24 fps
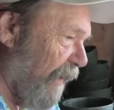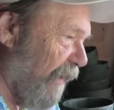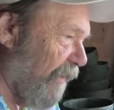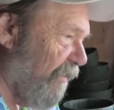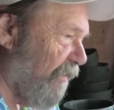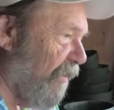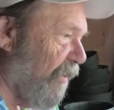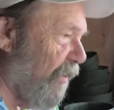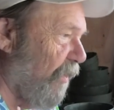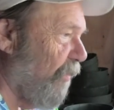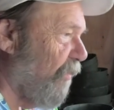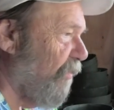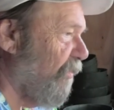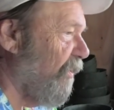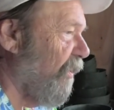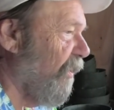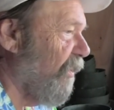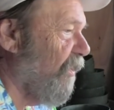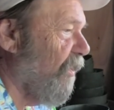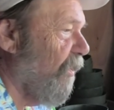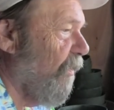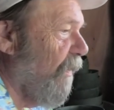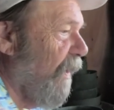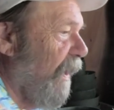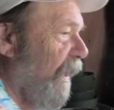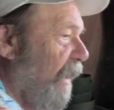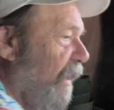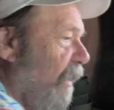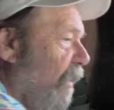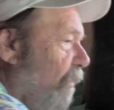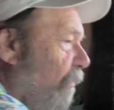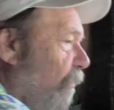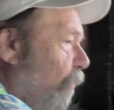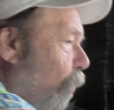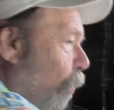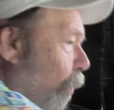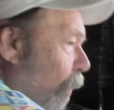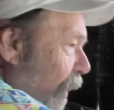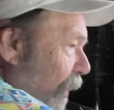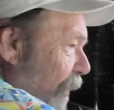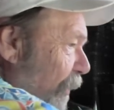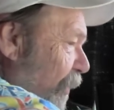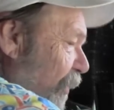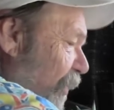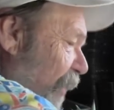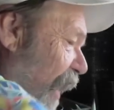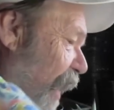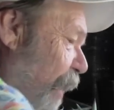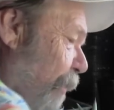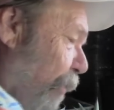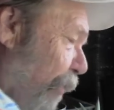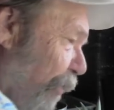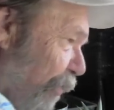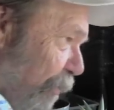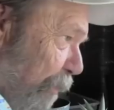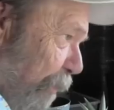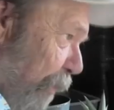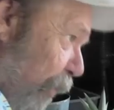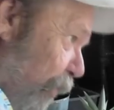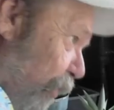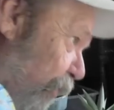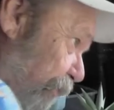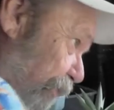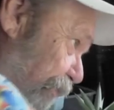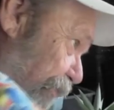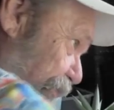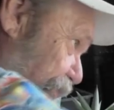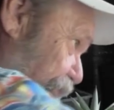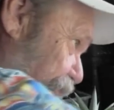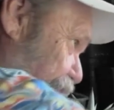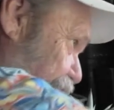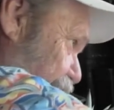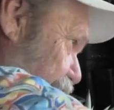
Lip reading: it's used at the rate of 1 tablespoon